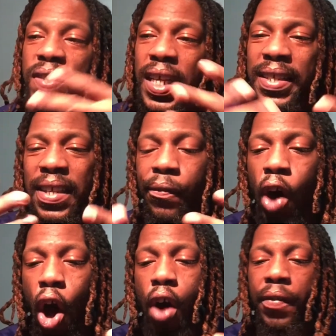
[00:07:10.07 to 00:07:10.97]
scents
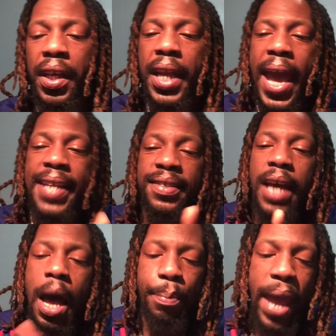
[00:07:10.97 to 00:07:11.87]
evolve and as
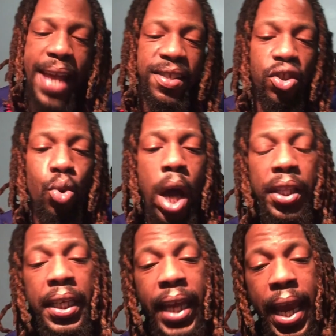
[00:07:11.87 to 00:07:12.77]
time passes
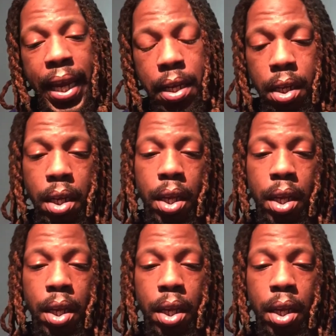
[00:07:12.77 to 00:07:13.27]
throughout the day,